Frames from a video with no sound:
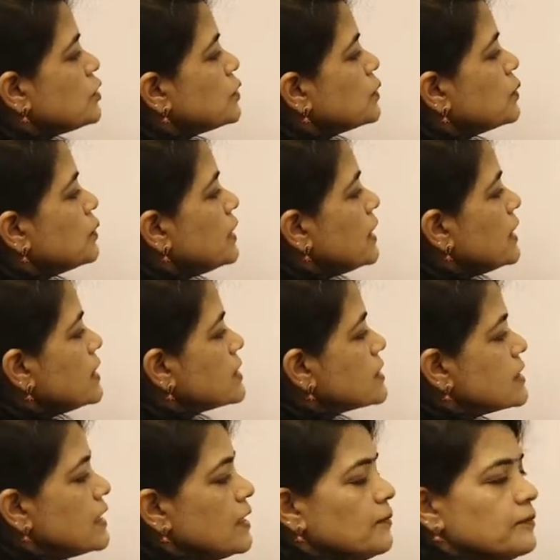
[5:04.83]
to
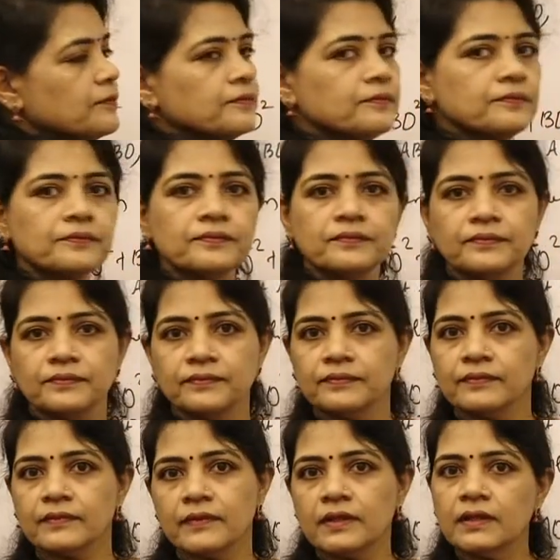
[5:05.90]
DC.
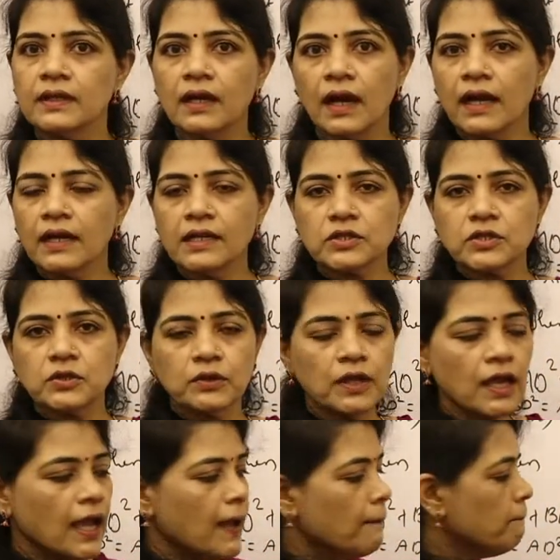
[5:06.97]
Understood?
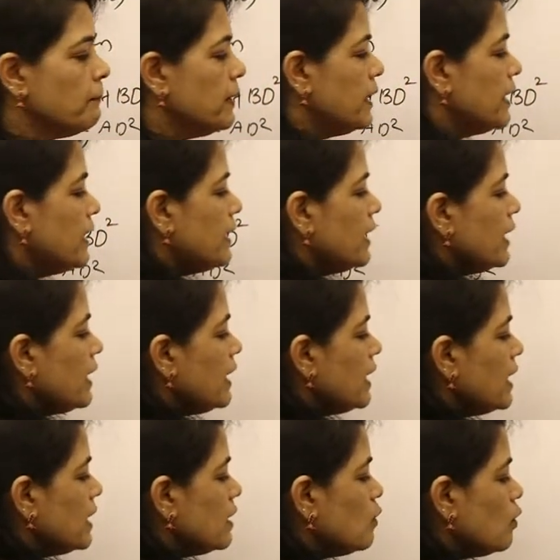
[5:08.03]
BD
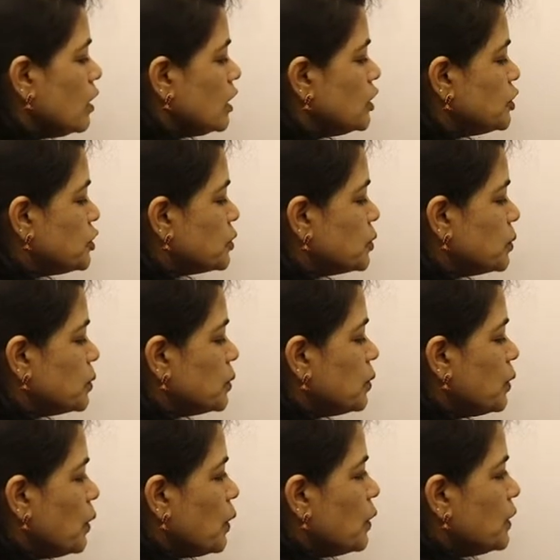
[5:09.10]
equal to
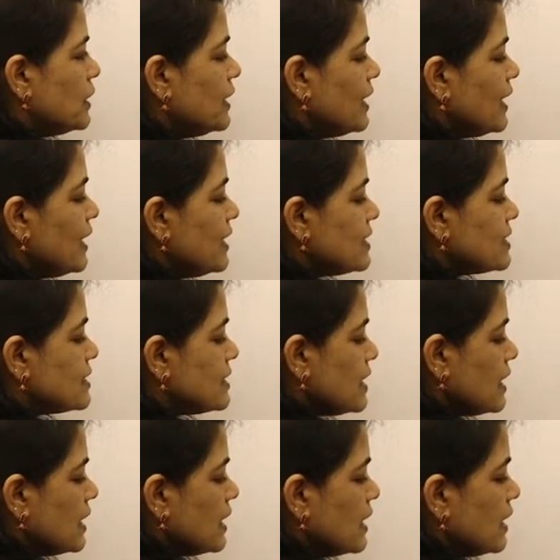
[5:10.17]

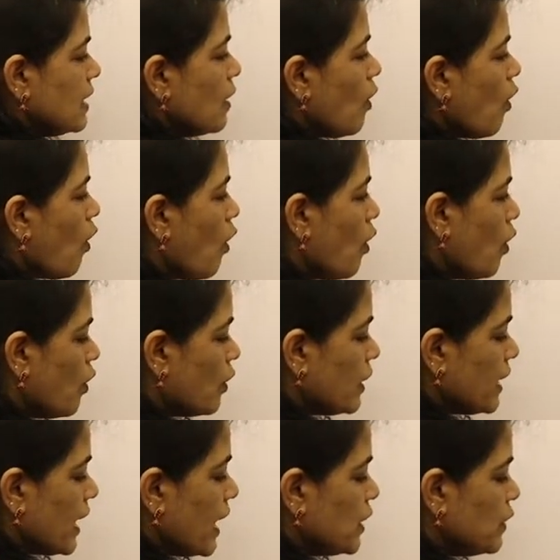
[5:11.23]
DC Or
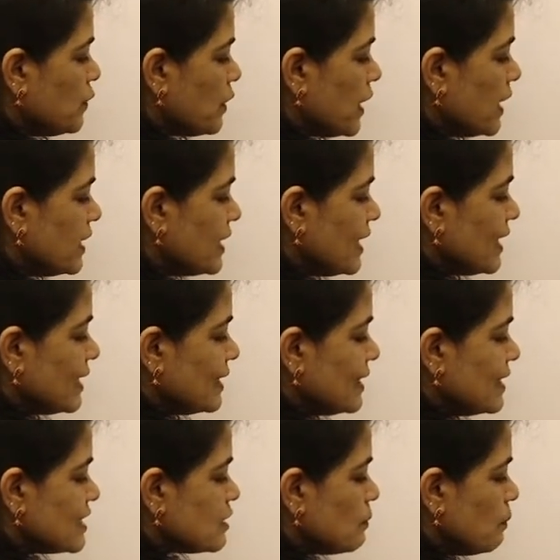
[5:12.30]
can you write
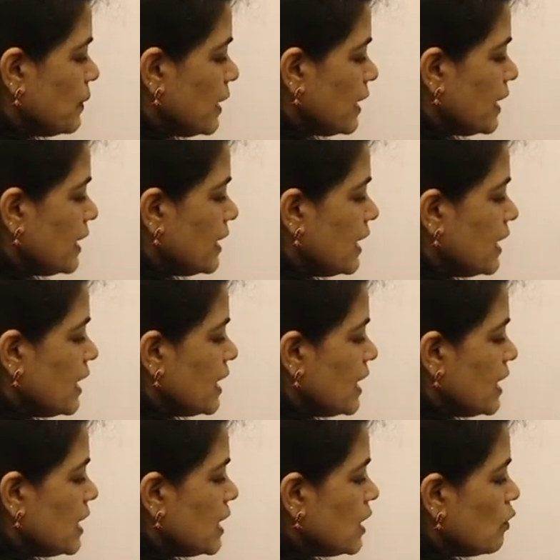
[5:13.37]
this BD
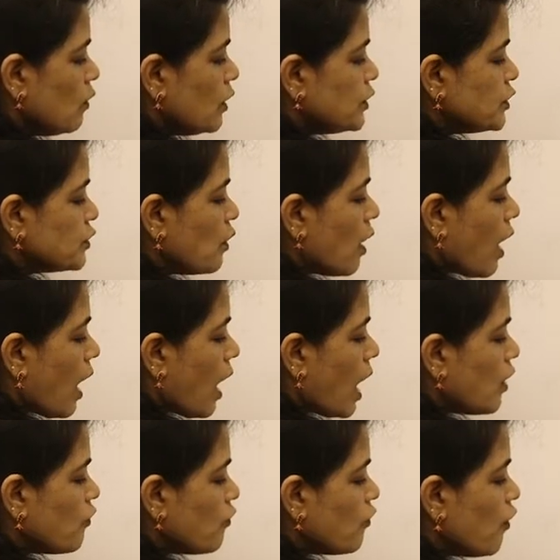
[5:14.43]
equal to
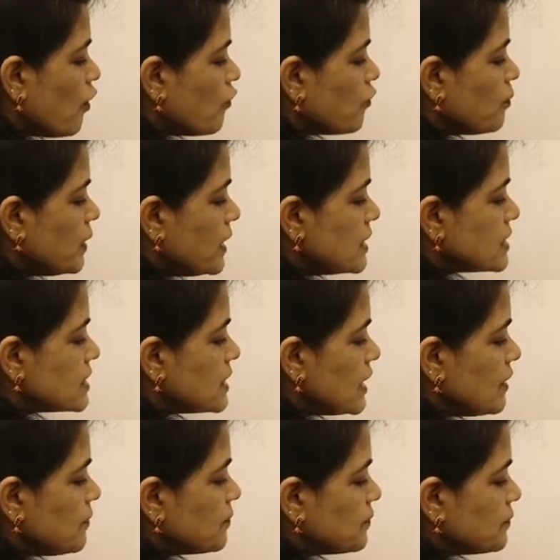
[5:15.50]
half of
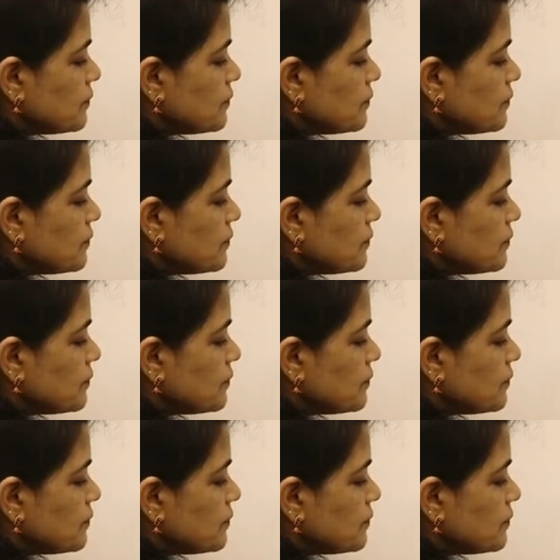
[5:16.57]
BC?